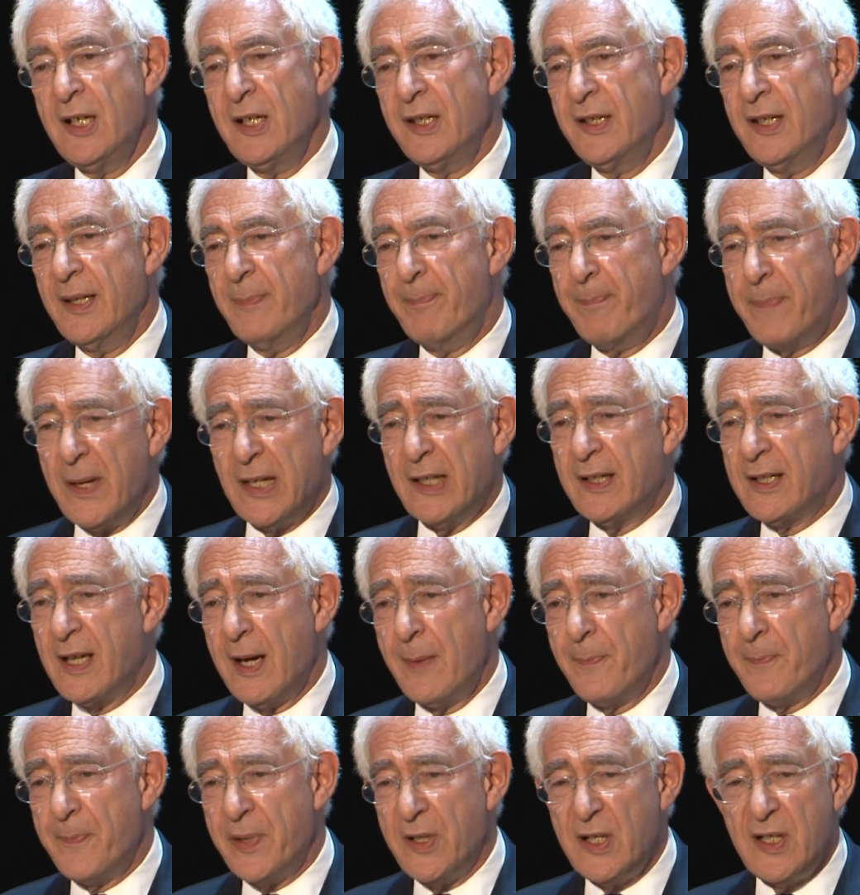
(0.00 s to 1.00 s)
The big
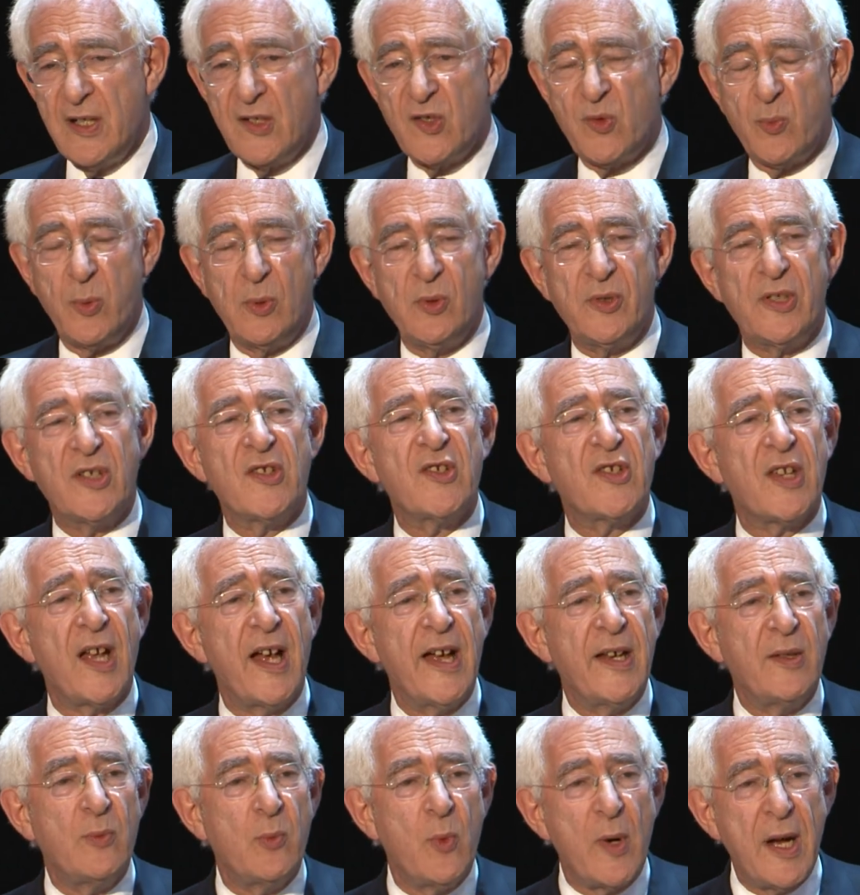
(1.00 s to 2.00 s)
companies will
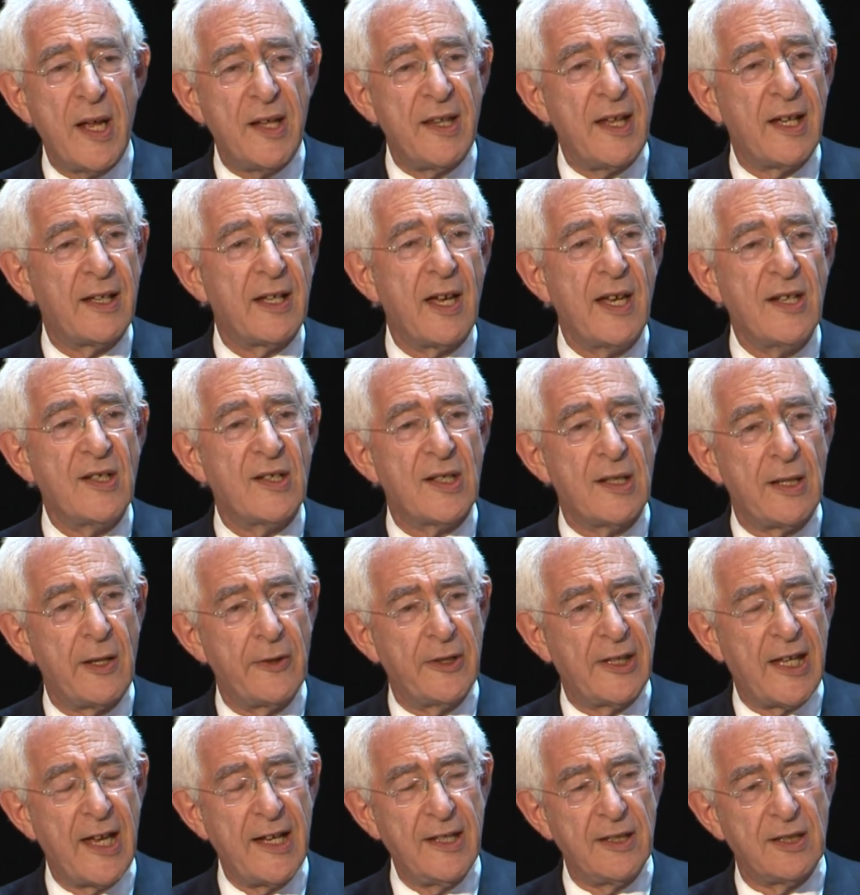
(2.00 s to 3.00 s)
decide where they're going to
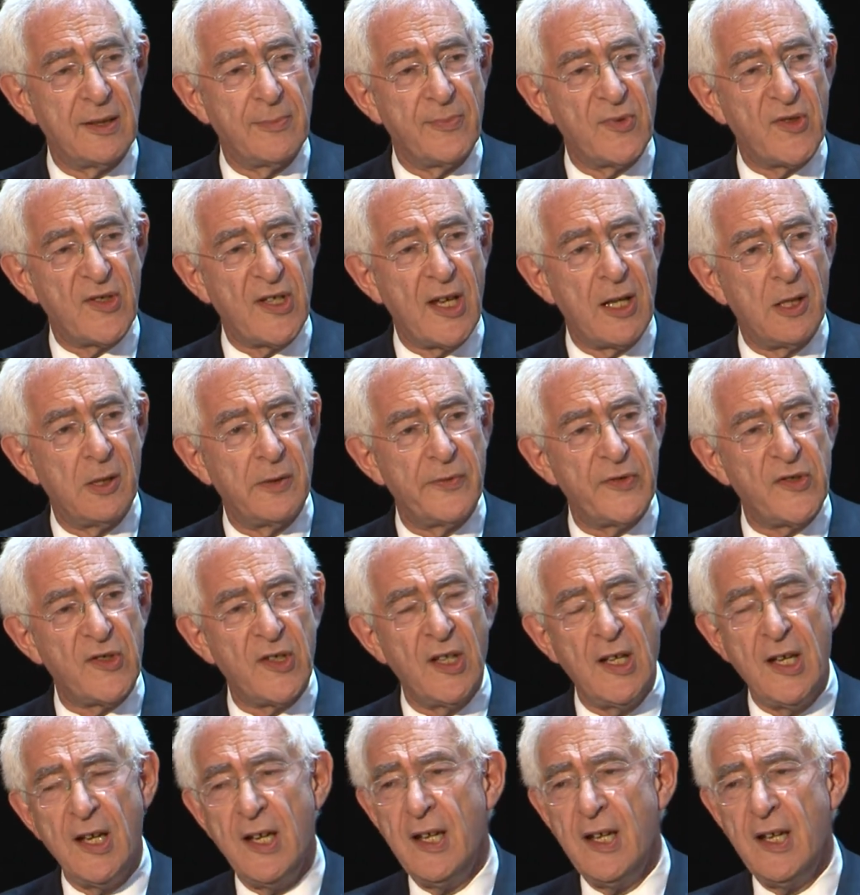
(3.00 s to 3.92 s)
locate themselves.